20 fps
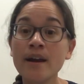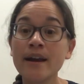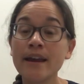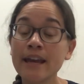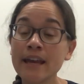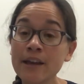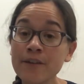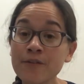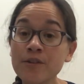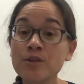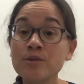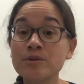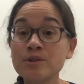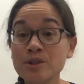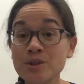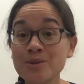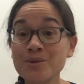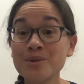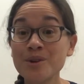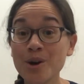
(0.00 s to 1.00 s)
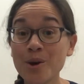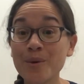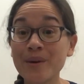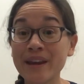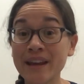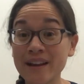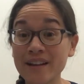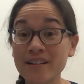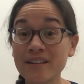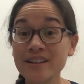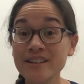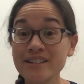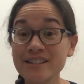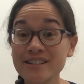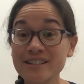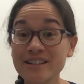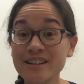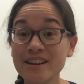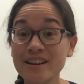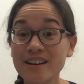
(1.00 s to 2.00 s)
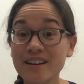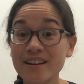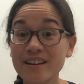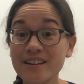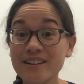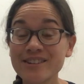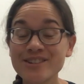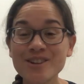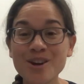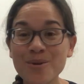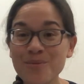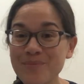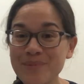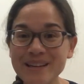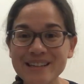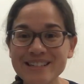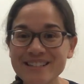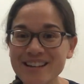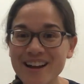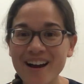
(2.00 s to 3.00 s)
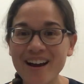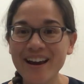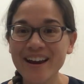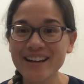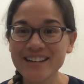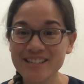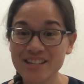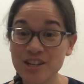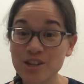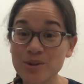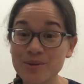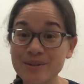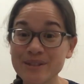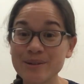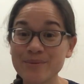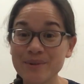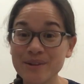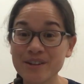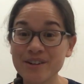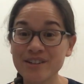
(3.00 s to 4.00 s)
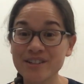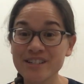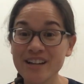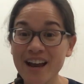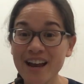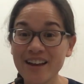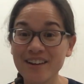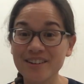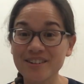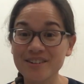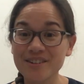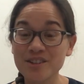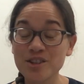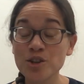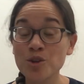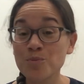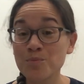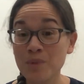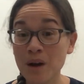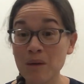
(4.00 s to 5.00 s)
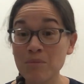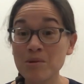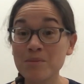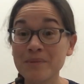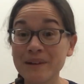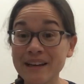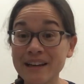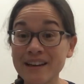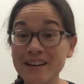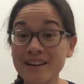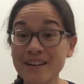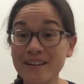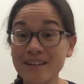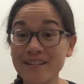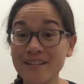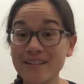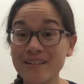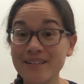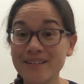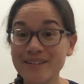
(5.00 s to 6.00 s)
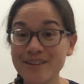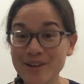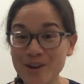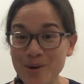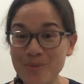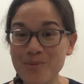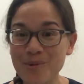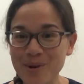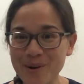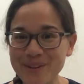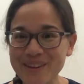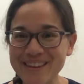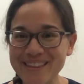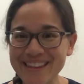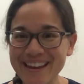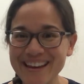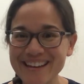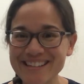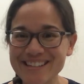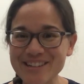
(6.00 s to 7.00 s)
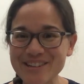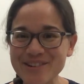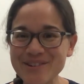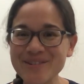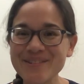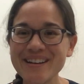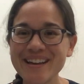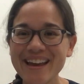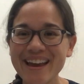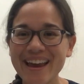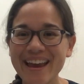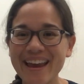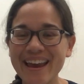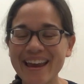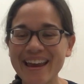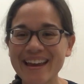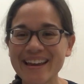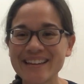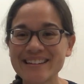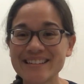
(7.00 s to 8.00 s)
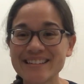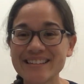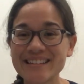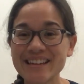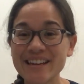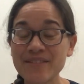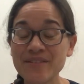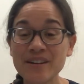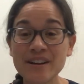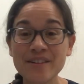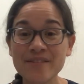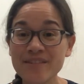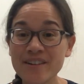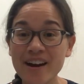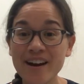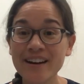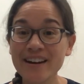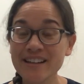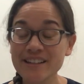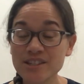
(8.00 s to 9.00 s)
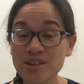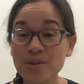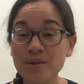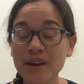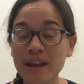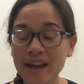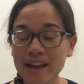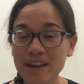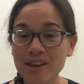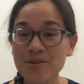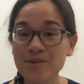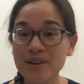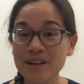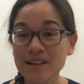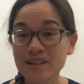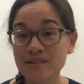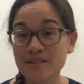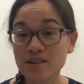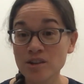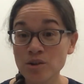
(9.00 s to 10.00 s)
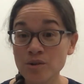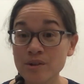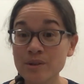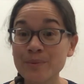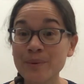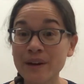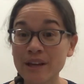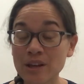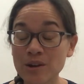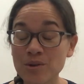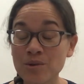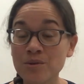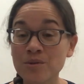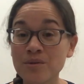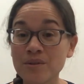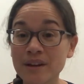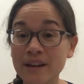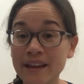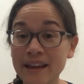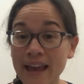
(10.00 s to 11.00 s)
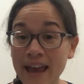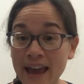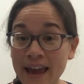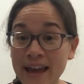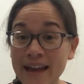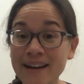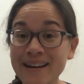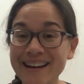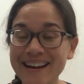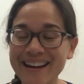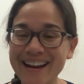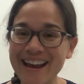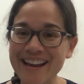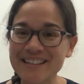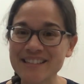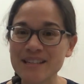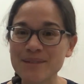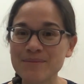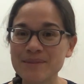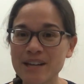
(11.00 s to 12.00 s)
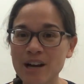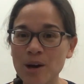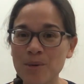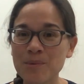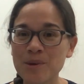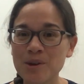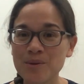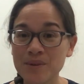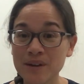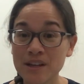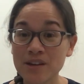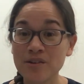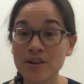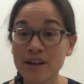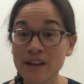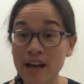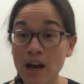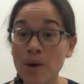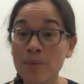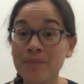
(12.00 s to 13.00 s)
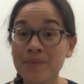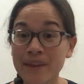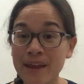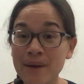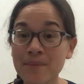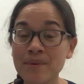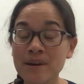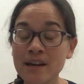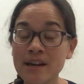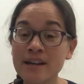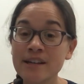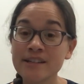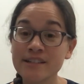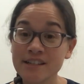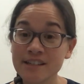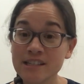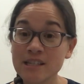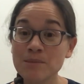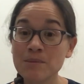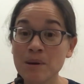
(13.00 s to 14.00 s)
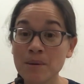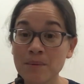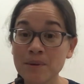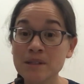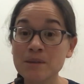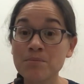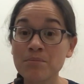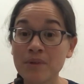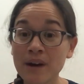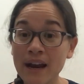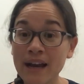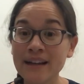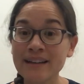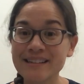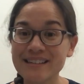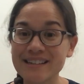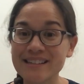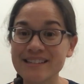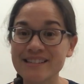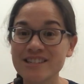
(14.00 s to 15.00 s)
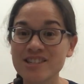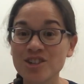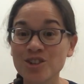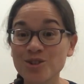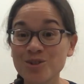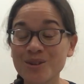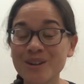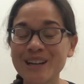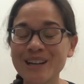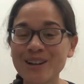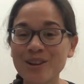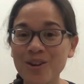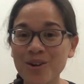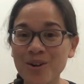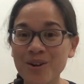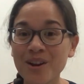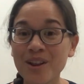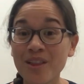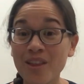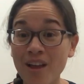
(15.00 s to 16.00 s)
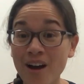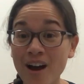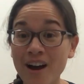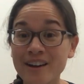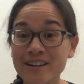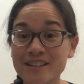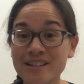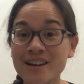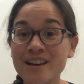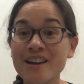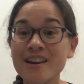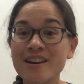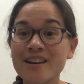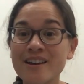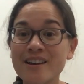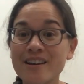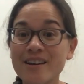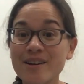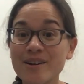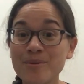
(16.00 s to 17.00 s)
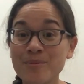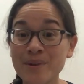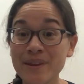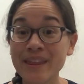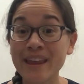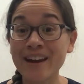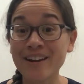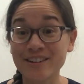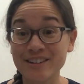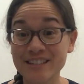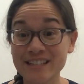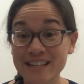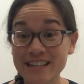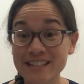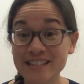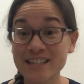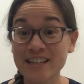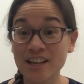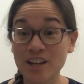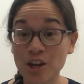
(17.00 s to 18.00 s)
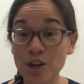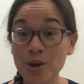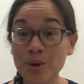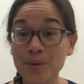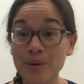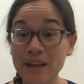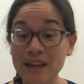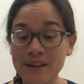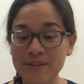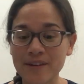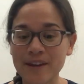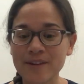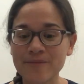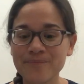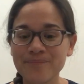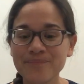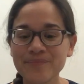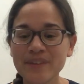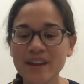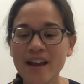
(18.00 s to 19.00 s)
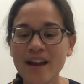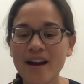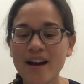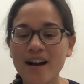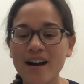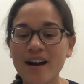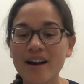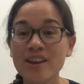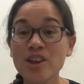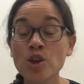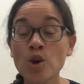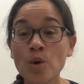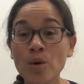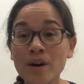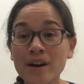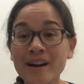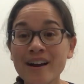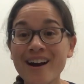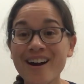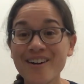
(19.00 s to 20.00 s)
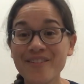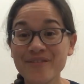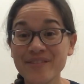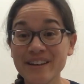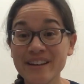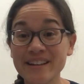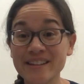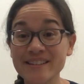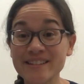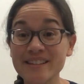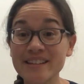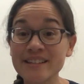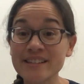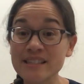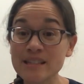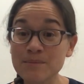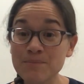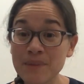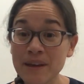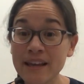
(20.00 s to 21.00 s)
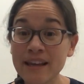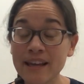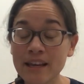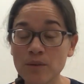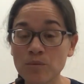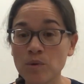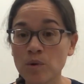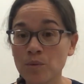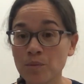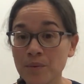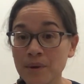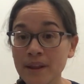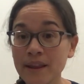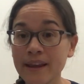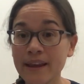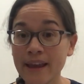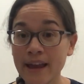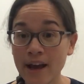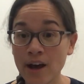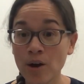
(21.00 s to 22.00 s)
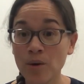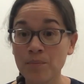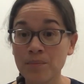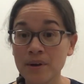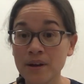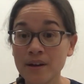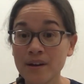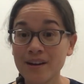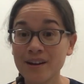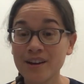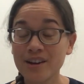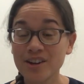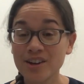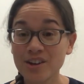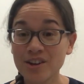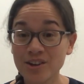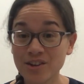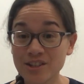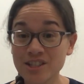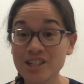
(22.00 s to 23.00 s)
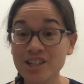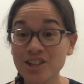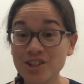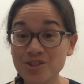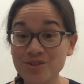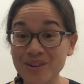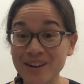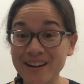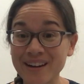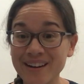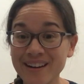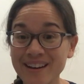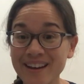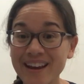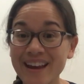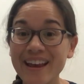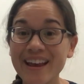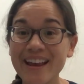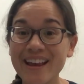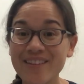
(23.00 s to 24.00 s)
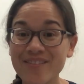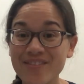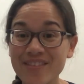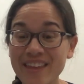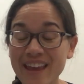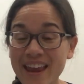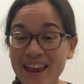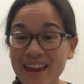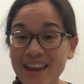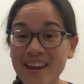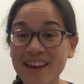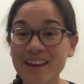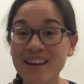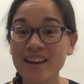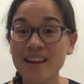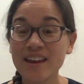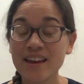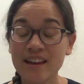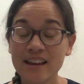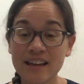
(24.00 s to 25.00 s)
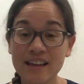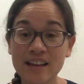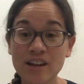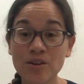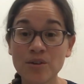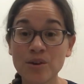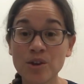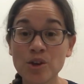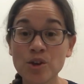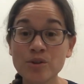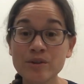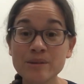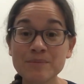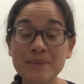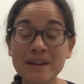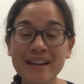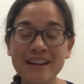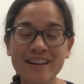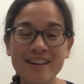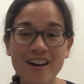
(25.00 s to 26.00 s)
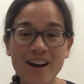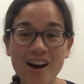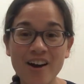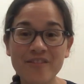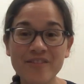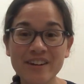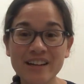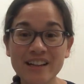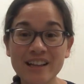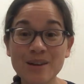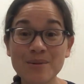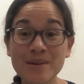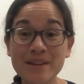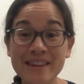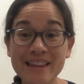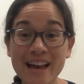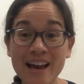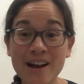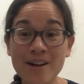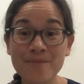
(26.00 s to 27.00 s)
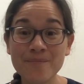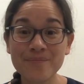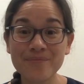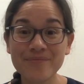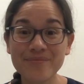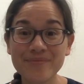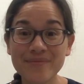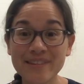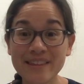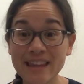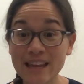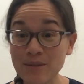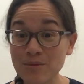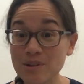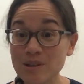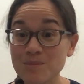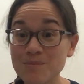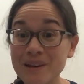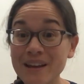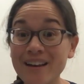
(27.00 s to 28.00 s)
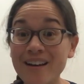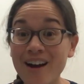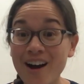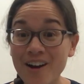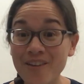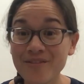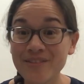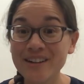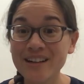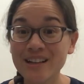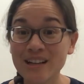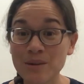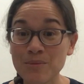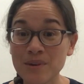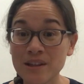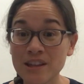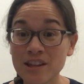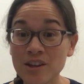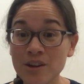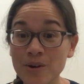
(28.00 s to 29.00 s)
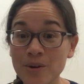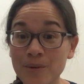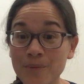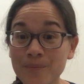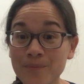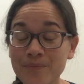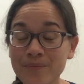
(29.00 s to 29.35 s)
If you do know English, don't be shy to use it with your child. You probably know more than they do, and even if not, it's okay. You can use what you can and ask them to help you, and you can help them just to be able to practice. Children can learn a lot when they are teaching you even. Your confidence in speaking will really help your children. If they can hear you speaking confidently with them, they will speak confidently with you.